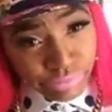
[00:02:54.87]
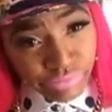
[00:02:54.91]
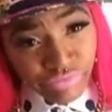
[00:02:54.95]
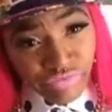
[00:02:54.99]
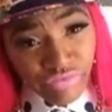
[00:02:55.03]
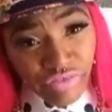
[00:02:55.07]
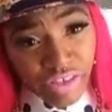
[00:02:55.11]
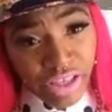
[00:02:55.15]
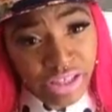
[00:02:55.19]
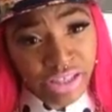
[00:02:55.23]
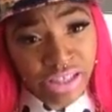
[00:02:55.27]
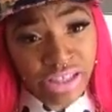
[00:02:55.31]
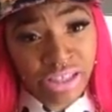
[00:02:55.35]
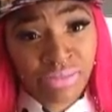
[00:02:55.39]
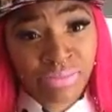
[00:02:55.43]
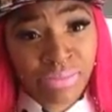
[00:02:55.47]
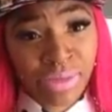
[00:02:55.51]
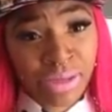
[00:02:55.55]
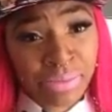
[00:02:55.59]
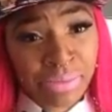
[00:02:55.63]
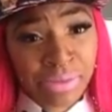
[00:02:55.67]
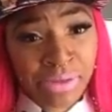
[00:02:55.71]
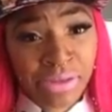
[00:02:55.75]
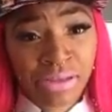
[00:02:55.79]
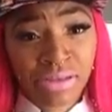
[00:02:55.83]
15,
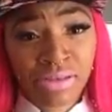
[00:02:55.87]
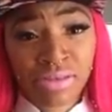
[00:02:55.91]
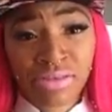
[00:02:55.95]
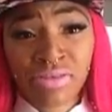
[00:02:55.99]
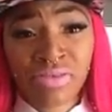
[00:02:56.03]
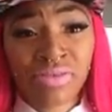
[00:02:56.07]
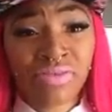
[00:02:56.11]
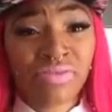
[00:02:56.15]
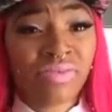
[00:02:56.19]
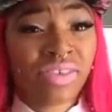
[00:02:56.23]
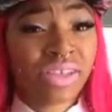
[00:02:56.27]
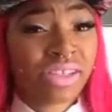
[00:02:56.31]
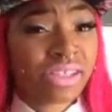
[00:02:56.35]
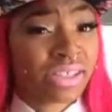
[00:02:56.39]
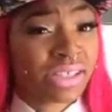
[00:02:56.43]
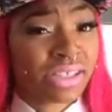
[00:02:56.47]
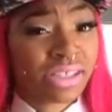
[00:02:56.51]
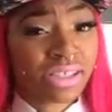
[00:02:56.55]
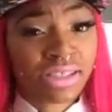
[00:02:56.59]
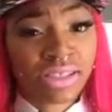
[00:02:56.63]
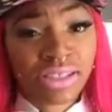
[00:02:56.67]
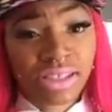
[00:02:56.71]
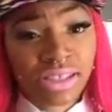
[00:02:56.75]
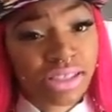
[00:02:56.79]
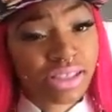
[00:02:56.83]
maybe
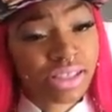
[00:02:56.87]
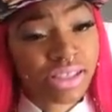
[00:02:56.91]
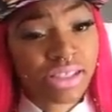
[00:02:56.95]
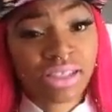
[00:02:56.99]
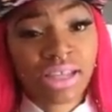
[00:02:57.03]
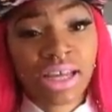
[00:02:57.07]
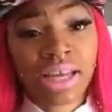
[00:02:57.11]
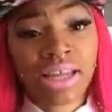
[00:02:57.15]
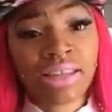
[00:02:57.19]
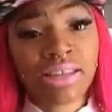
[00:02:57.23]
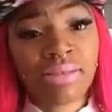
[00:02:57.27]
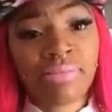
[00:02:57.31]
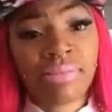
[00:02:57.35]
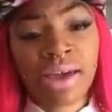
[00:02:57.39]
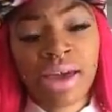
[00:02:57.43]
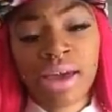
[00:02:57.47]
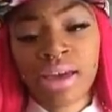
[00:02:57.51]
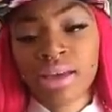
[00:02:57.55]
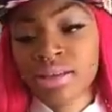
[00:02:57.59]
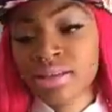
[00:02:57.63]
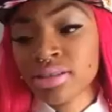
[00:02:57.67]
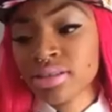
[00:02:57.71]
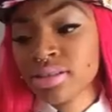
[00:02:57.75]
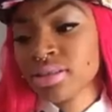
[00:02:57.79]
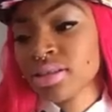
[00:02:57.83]
15, 16 at the
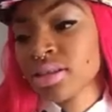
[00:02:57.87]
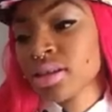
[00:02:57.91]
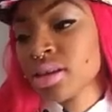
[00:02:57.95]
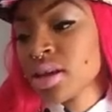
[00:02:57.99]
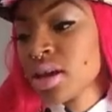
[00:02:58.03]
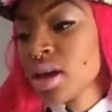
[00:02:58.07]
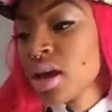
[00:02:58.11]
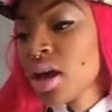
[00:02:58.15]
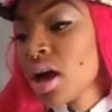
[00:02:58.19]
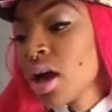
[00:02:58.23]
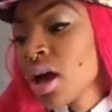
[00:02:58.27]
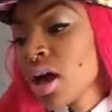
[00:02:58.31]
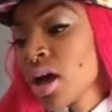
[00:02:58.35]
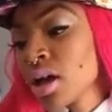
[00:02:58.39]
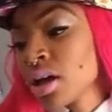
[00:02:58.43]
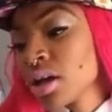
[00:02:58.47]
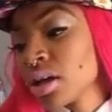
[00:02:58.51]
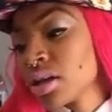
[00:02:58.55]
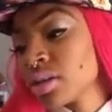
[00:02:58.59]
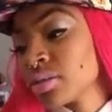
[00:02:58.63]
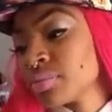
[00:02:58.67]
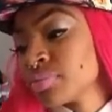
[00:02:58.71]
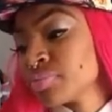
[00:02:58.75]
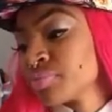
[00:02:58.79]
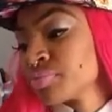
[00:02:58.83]
max.
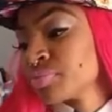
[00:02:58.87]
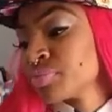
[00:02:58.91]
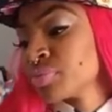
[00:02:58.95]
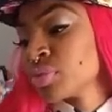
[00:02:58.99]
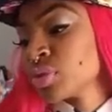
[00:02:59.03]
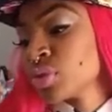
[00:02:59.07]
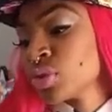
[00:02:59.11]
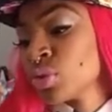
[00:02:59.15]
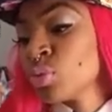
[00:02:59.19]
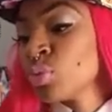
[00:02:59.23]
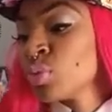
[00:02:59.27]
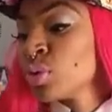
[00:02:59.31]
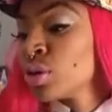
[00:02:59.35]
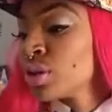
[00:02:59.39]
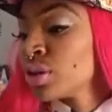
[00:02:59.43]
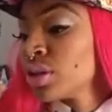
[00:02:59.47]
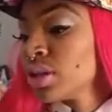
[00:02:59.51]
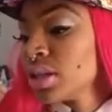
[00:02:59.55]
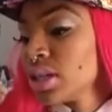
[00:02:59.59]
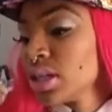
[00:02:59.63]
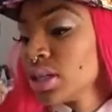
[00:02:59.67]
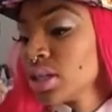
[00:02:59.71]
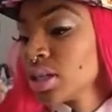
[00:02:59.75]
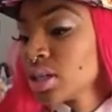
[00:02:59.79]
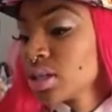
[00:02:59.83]
You will
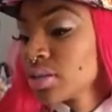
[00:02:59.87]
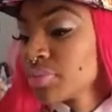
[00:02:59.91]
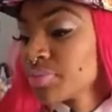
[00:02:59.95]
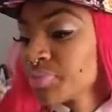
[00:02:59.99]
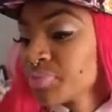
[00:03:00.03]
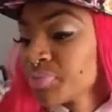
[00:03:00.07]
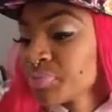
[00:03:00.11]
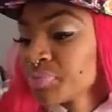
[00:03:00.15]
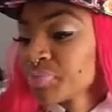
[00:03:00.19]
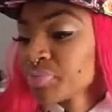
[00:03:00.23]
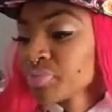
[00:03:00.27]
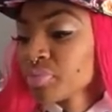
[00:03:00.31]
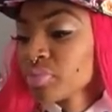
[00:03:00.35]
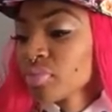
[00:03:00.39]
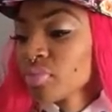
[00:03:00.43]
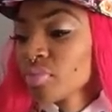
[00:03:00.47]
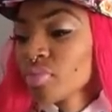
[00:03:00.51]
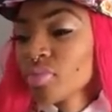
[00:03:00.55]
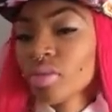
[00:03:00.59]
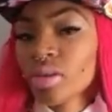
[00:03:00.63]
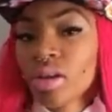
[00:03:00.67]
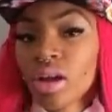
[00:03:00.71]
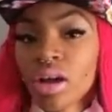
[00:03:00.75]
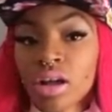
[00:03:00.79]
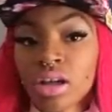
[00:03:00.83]
need
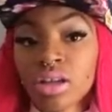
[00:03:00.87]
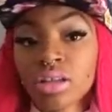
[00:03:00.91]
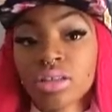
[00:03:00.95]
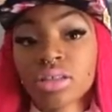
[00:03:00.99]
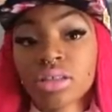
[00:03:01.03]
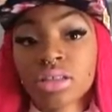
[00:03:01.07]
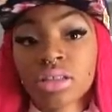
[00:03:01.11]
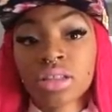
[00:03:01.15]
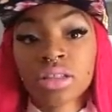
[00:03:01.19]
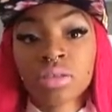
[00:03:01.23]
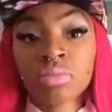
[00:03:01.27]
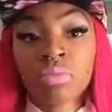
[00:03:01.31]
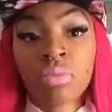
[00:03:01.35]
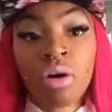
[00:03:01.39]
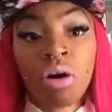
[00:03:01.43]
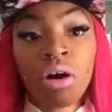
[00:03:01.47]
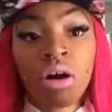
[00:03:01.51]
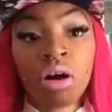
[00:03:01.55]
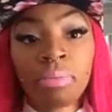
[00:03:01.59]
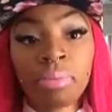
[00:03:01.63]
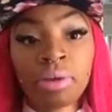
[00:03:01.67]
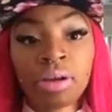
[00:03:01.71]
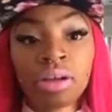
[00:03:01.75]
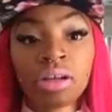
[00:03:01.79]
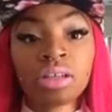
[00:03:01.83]
a
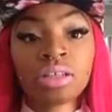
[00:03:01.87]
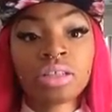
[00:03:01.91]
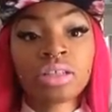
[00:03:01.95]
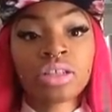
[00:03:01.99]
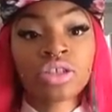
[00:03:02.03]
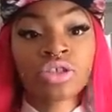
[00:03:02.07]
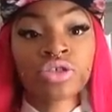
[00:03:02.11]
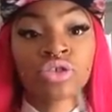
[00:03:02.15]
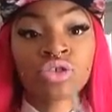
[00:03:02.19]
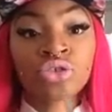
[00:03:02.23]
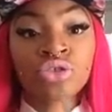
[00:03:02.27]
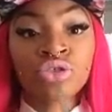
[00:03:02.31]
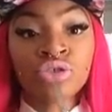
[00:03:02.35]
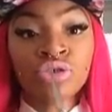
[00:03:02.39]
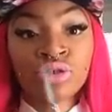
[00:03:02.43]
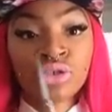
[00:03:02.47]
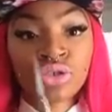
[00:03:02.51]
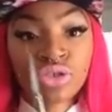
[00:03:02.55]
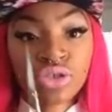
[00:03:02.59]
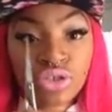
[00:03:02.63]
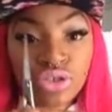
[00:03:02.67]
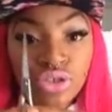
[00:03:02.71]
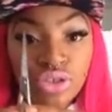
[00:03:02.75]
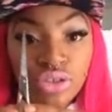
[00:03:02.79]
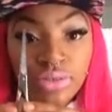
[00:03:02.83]
small pair of
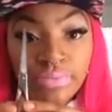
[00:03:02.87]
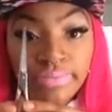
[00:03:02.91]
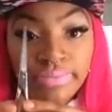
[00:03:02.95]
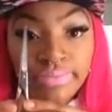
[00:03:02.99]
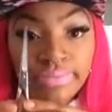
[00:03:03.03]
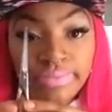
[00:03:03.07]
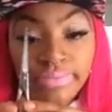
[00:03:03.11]
scissors,